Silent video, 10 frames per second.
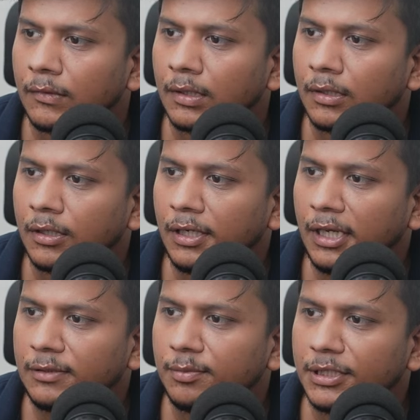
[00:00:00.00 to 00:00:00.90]

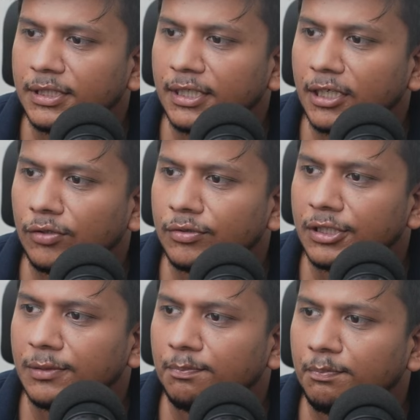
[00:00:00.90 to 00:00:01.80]
Let me take out this
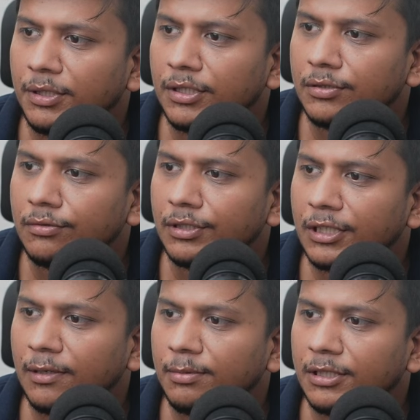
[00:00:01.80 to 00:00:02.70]
PSUN
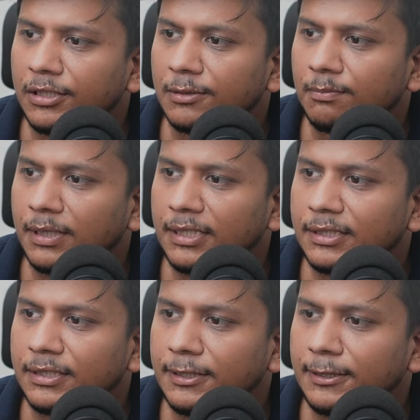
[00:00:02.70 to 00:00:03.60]
cabinet and place it here.